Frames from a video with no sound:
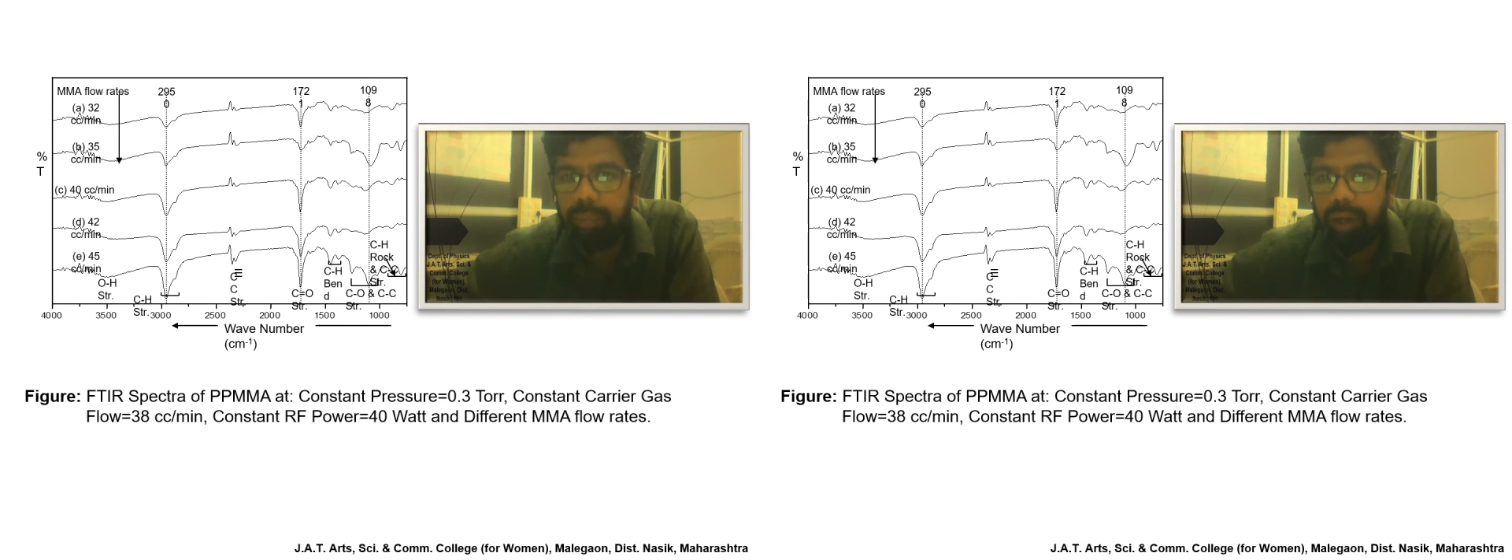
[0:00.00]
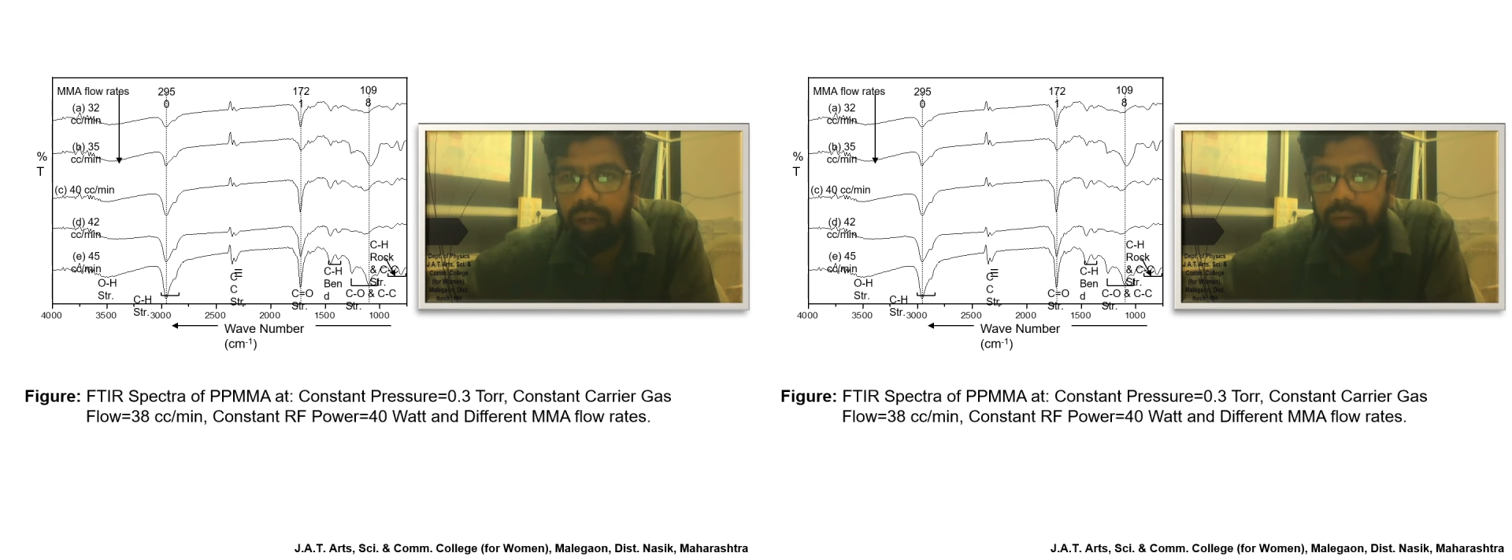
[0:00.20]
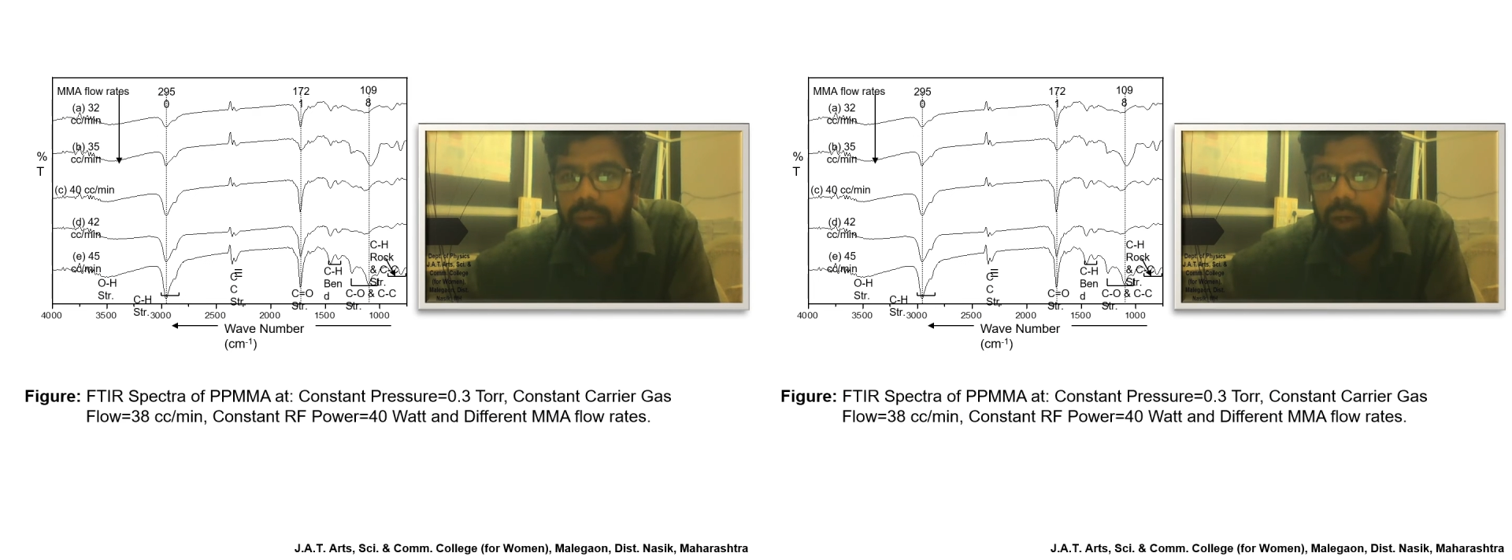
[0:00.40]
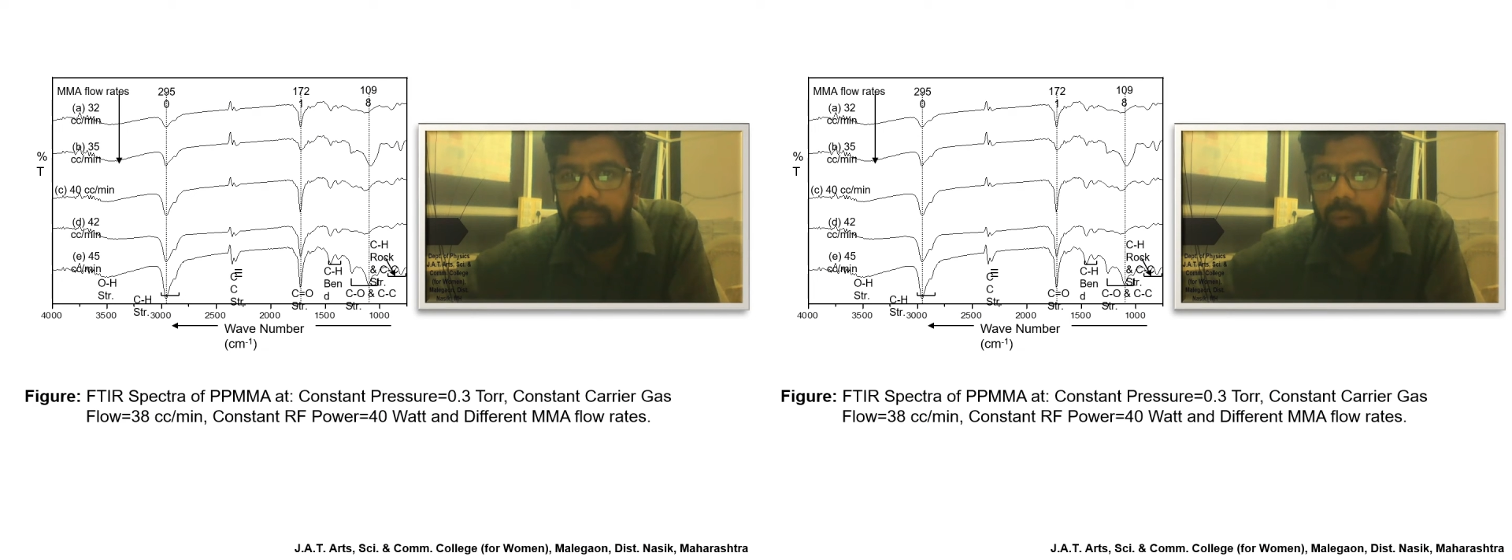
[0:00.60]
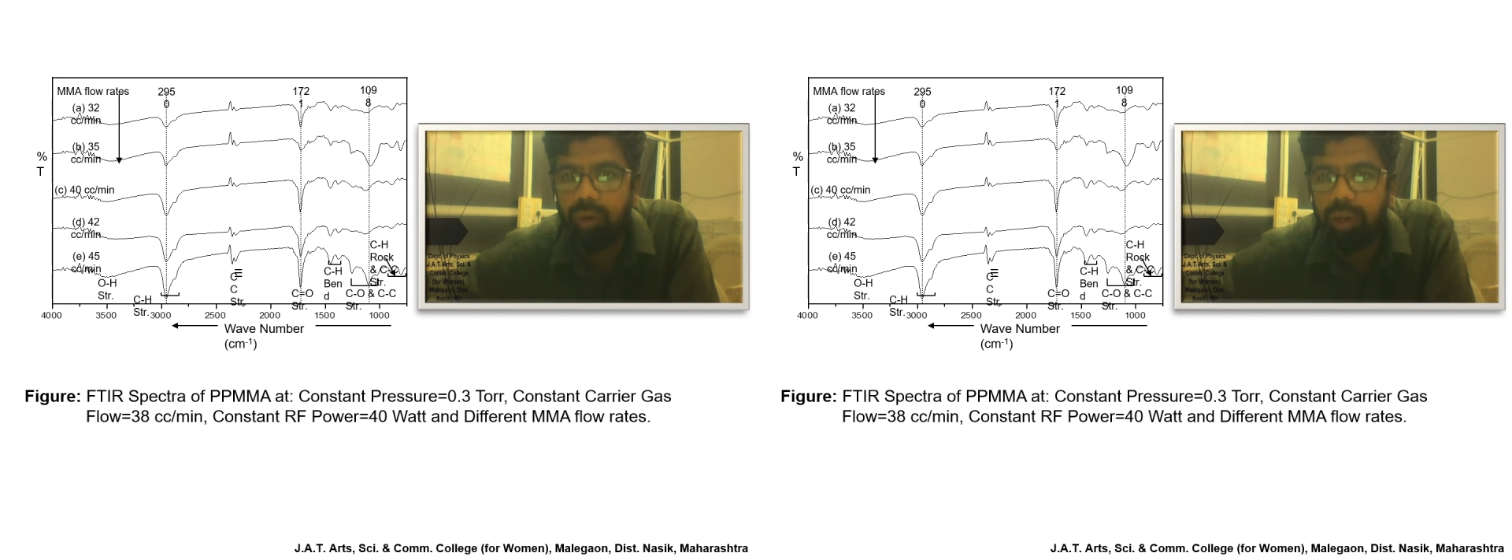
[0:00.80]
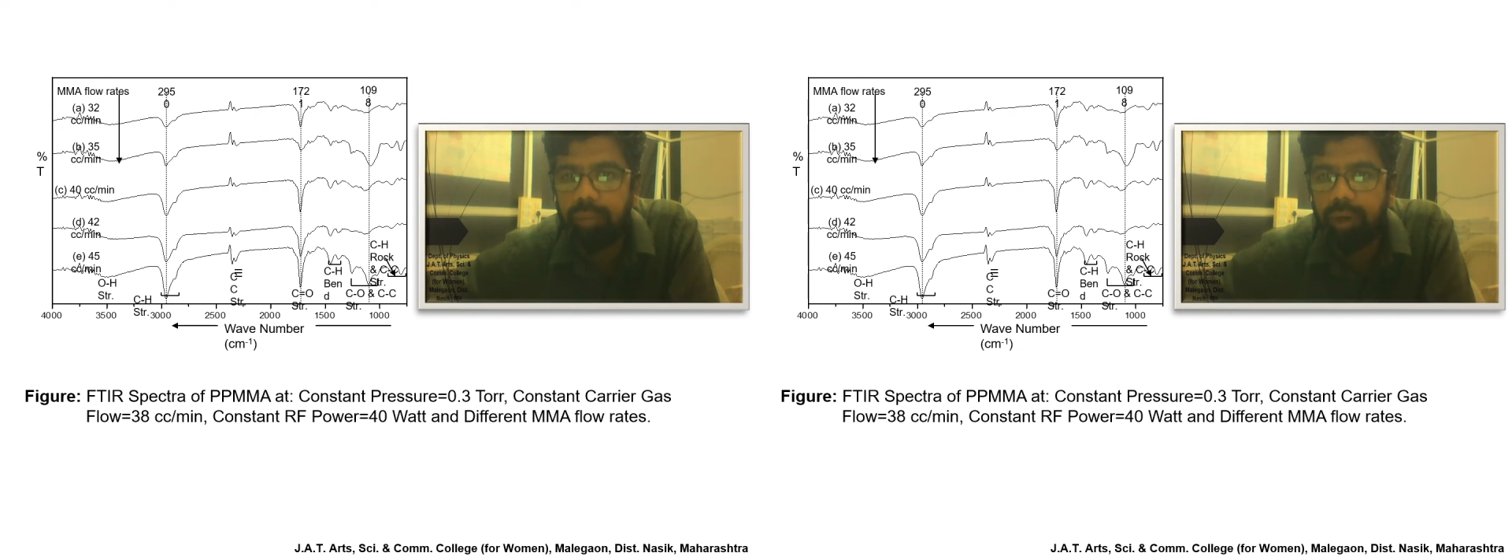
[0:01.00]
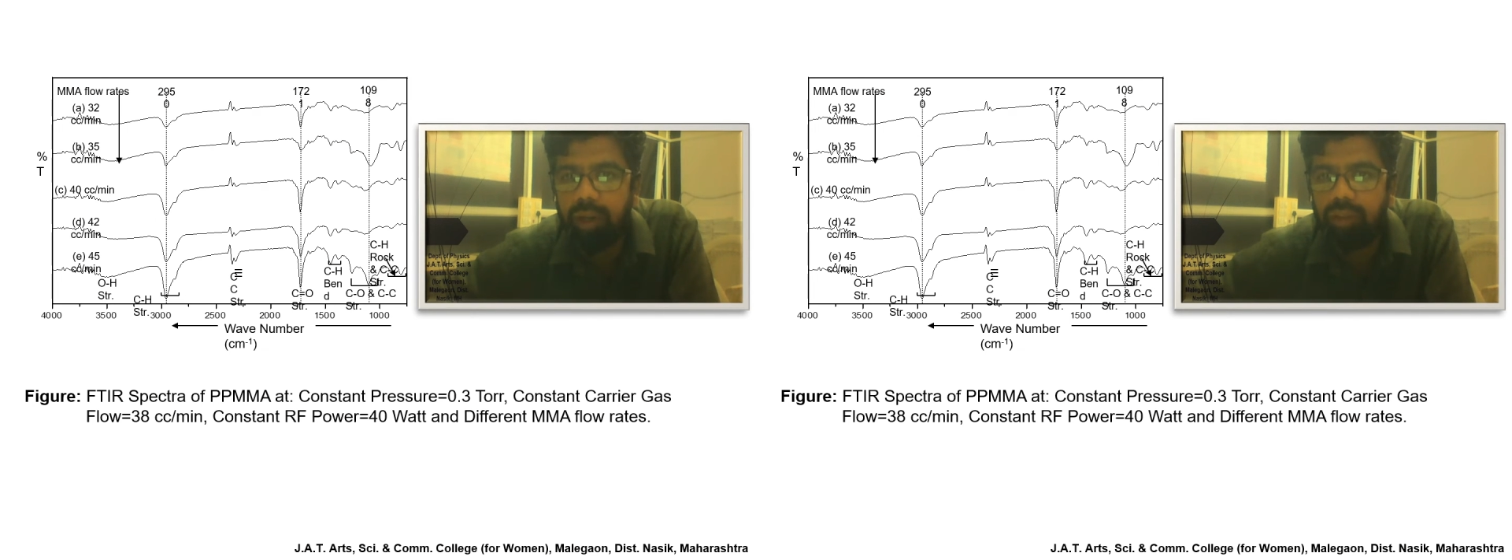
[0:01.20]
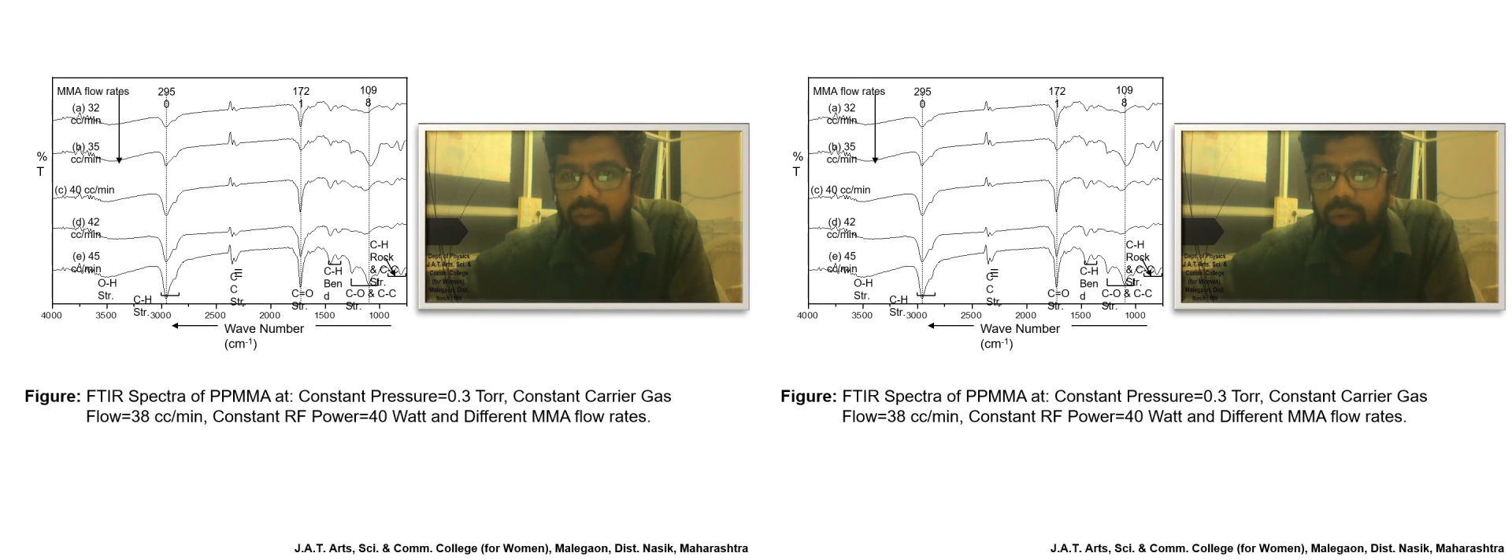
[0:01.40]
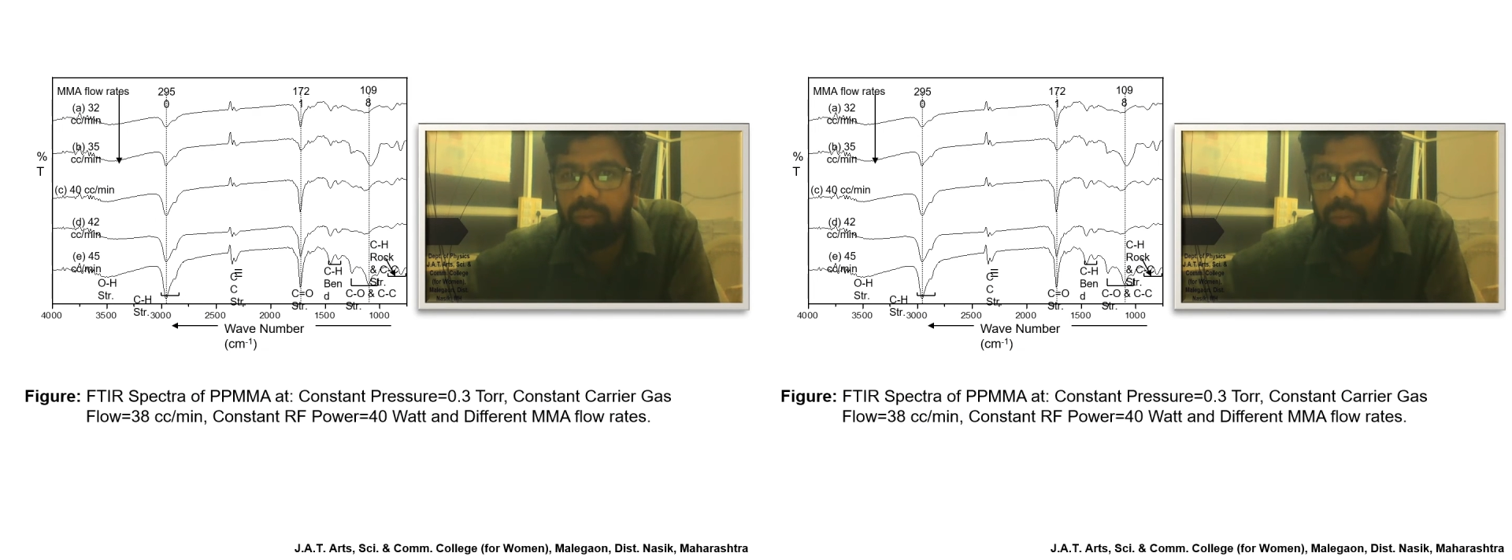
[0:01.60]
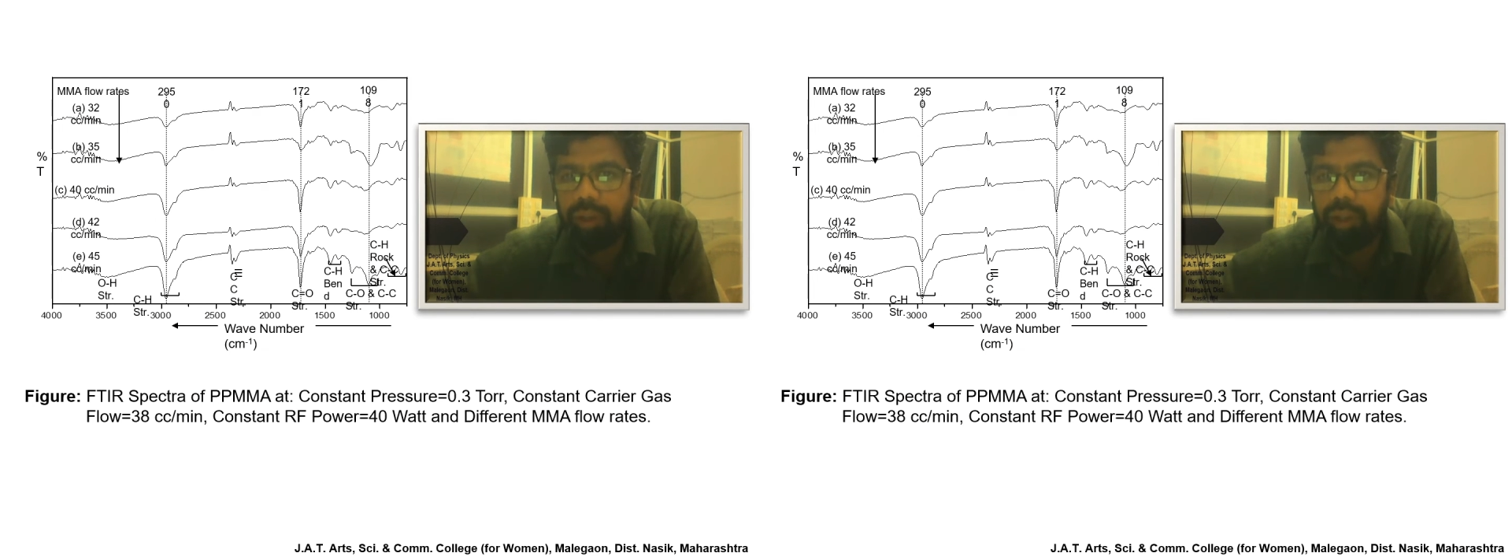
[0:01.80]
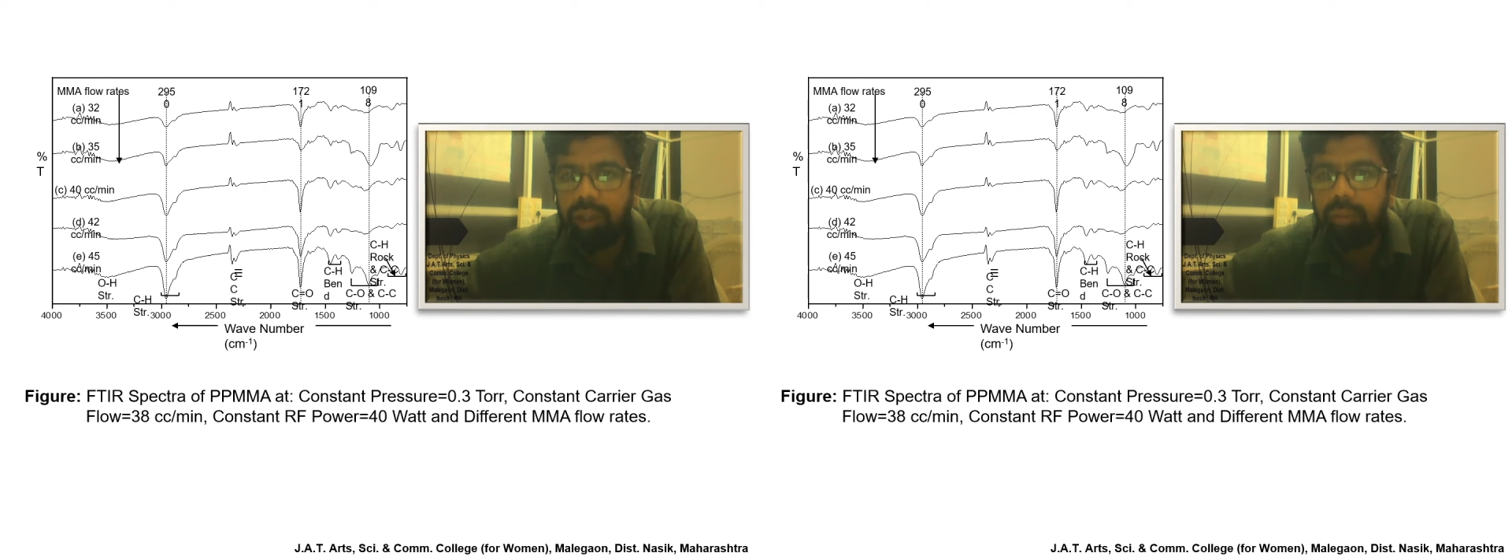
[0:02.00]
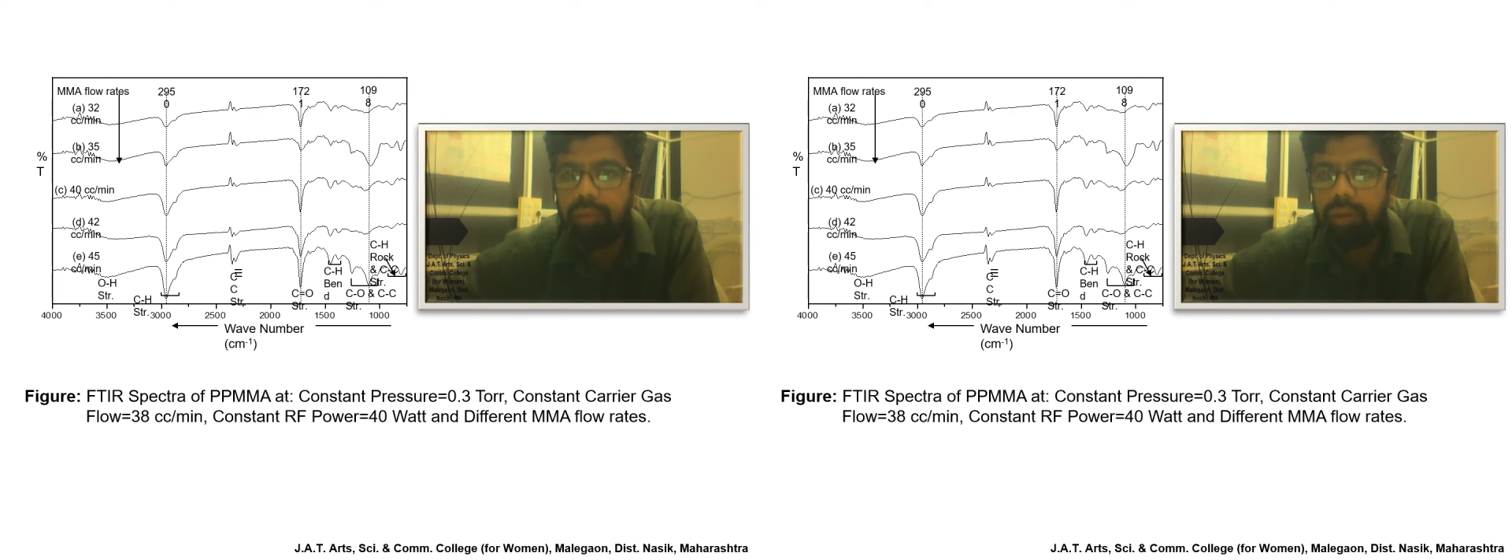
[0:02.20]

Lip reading: plasma polymerized methyl